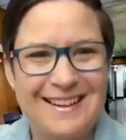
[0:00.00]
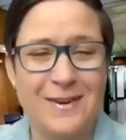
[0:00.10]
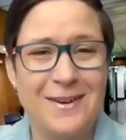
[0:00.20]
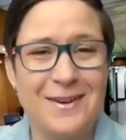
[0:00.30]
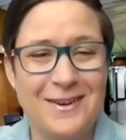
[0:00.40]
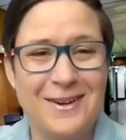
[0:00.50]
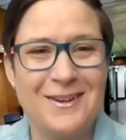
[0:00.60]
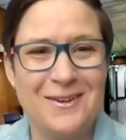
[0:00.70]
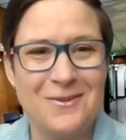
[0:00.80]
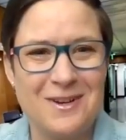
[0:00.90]
very, very
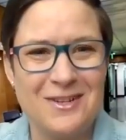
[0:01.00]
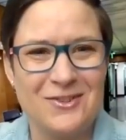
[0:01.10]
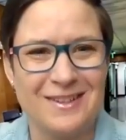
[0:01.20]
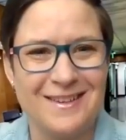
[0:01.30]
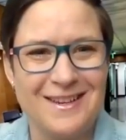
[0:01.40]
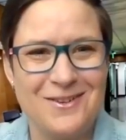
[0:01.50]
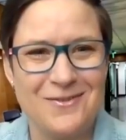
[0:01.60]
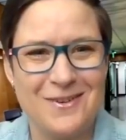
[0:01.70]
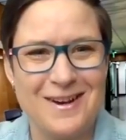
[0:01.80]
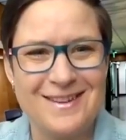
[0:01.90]
good question. Thank you
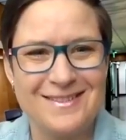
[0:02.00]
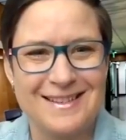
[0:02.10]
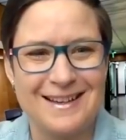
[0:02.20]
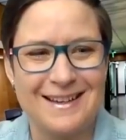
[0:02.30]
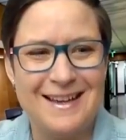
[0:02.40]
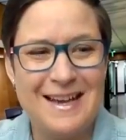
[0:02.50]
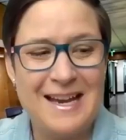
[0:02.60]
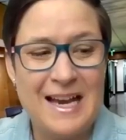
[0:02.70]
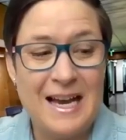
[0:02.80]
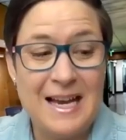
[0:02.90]
for asking.
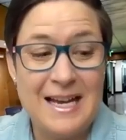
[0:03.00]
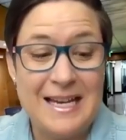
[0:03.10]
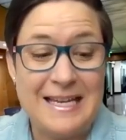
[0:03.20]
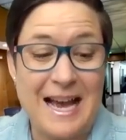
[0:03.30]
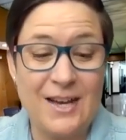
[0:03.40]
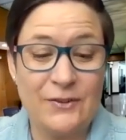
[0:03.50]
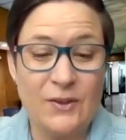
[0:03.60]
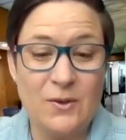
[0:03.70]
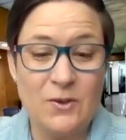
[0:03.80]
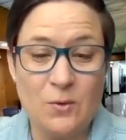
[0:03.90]
Yeah,
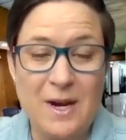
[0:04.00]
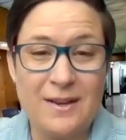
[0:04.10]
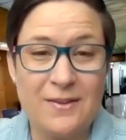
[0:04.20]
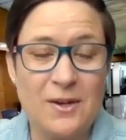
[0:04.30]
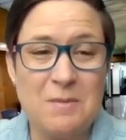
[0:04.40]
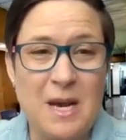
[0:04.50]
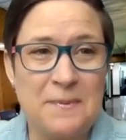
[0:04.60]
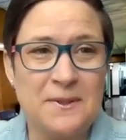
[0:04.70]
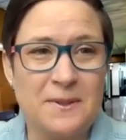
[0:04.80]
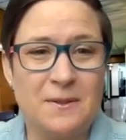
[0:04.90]
so you're right. It's going to be
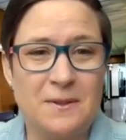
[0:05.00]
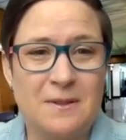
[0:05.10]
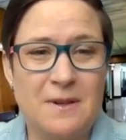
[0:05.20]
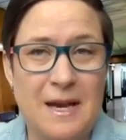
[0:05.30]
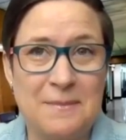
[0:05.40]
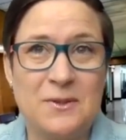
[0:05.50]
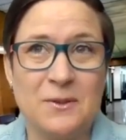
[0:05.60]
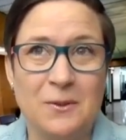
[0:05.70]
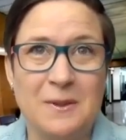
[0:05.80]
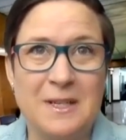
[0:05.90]

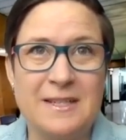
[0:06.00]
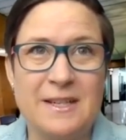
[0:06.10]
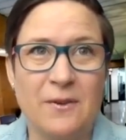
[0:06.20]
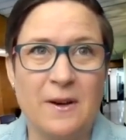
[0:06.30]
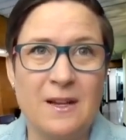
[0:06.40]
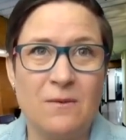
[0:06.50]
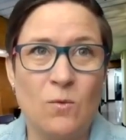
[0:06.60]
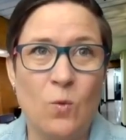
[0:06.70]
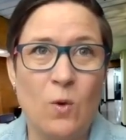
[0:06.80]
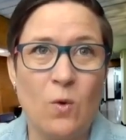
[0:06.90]
absolutely different.
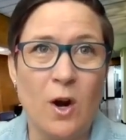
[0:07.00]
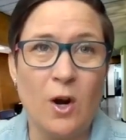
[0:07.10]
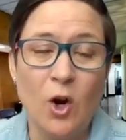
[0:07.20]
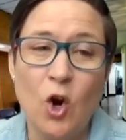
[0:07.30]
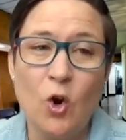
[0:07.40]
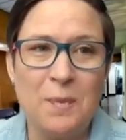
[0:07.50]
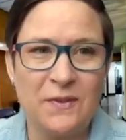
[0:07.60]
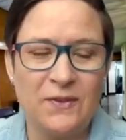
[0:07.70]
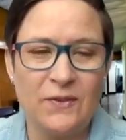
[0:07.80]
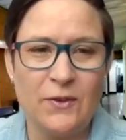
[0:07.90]
And our hope
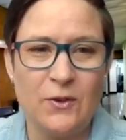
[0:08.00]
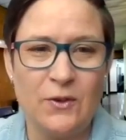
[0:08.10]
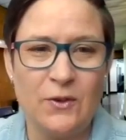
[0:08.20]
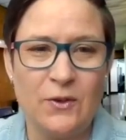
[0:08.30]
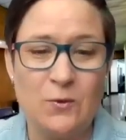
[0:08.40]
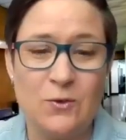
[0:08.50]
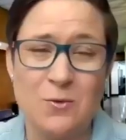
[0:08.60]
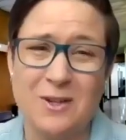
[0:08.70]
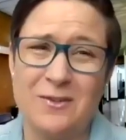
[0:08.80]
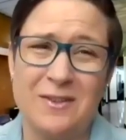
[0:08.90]
is to
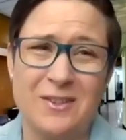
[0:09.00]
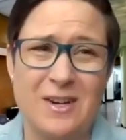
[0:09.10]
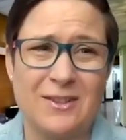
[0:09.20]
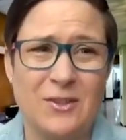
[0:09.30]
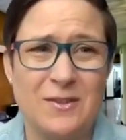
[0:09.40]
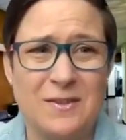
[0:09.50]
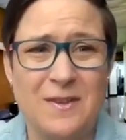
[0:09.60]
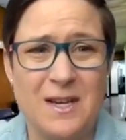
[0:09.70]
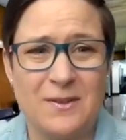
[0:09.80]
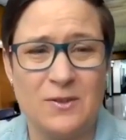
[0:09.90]
do introductions
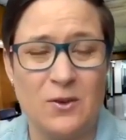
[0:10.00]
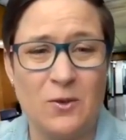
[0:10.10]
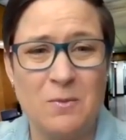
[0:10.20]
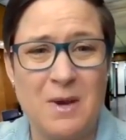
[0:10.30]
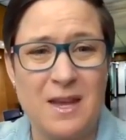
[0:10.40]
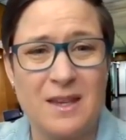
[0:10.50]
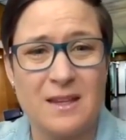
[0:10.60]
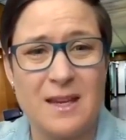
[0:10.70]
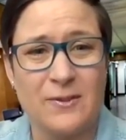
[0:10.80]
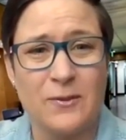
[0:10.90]
via Zoom. I
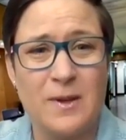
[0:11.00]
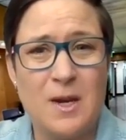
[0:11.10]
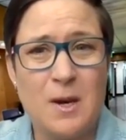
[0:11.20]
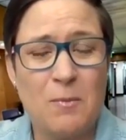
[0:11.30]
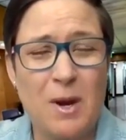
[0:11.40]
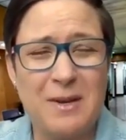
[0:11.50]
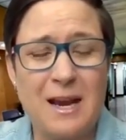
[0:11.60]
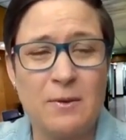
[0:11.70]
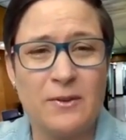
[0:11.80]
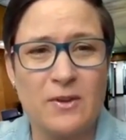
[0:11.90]
think that's probably
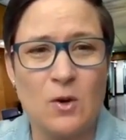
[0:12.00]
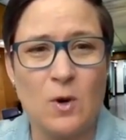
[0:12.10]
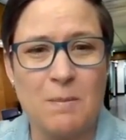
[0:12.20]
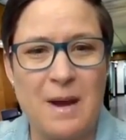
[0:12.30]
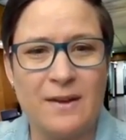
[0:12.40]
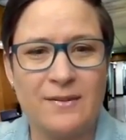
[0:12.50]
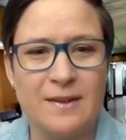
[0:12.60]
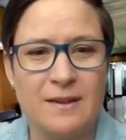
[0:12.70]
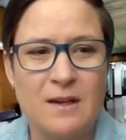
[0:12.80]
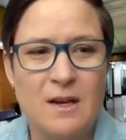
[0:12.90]
how it's going to work
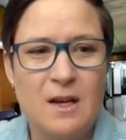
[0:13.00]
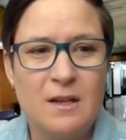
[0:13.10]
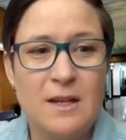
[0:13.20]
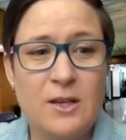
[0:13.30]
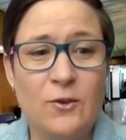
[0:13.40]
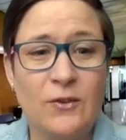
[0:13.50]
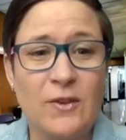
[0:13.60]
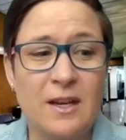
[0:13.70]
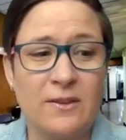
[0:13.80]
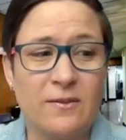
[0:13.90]
best. And like you
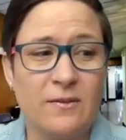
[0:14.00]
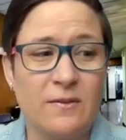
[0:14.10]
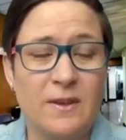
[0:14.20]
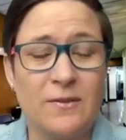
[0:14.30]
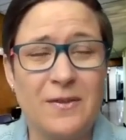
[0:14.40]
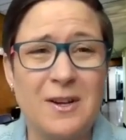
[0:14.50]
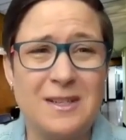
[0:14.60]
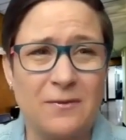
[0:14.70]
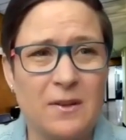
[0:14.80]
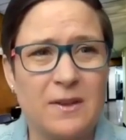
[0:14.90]
said, it's very
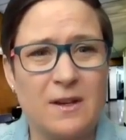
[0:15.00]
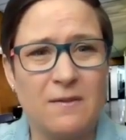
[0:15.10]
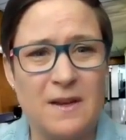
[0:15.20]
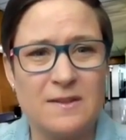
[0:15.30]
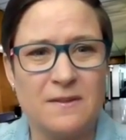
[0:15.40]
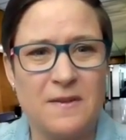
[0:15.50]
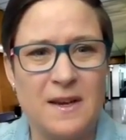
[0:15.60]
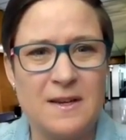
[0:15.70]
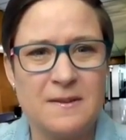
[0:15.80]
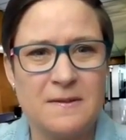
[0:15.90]
different than a
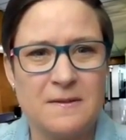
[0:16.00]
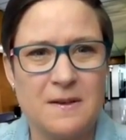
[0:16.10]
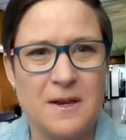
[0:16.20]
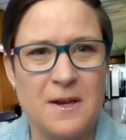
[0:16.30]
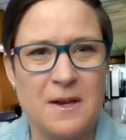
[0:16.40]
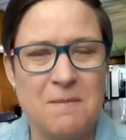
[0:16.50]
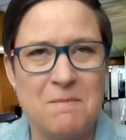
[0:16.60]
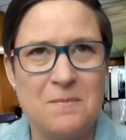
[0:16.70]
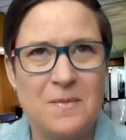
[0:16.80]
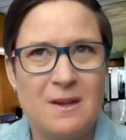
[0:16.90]
face-to-face.
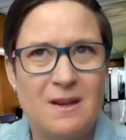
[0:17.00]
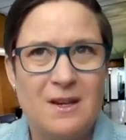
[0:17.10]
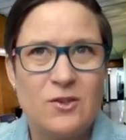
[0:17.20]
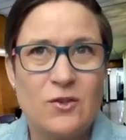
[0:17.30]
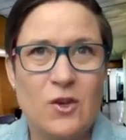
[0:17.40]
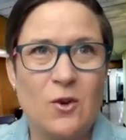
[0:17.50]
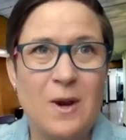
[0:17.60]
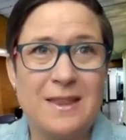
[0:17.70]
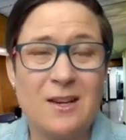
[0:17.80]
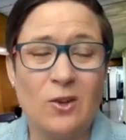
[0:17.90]
So
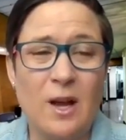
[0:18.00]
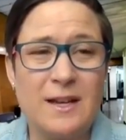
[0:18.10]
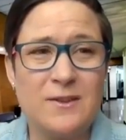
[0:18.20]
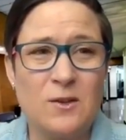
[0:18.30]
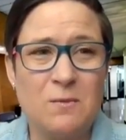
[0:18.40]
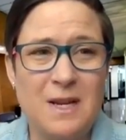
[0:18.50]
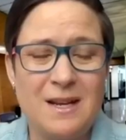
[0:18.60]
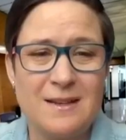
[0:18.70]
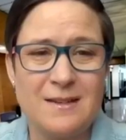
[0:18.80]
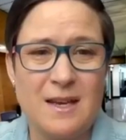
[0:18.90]
I think a lot of Zoom
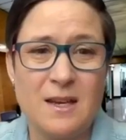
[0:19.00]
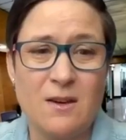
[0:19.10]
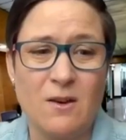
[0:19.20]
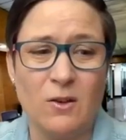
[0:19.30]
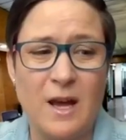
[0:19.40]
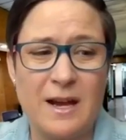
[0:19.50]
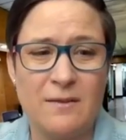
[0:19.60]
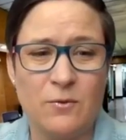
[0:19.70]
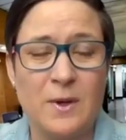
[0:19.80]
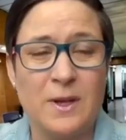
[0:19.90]
meetings, I think a lot
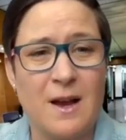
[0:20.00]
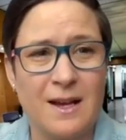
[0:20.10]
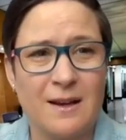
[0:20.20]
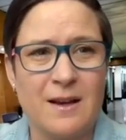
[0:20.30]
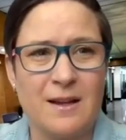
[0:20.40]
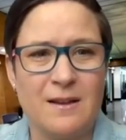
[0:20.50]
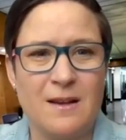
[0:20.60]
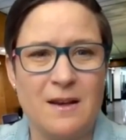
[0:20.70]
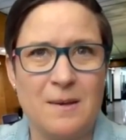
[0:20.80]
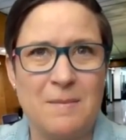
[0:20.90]
of relying
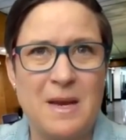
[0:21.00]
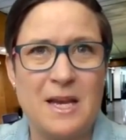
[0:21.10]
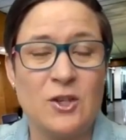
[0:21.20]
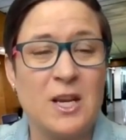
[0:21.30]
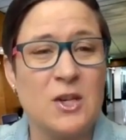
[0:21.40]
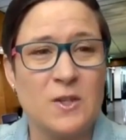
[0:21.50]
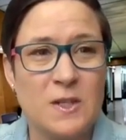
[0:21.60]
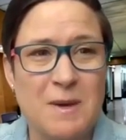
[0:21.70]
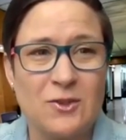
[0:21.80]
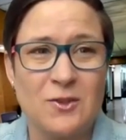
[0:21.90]
on education
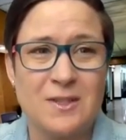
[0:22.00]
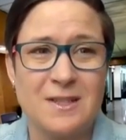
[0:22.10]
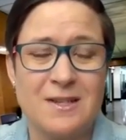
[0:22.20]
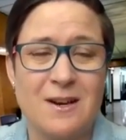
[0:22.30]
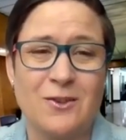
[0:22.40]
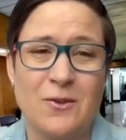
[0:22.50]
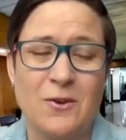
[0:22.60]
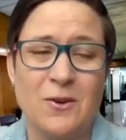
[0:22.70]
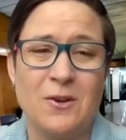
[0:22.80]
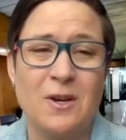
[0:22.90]
specialists to talk to
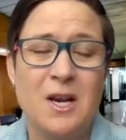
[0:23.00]
their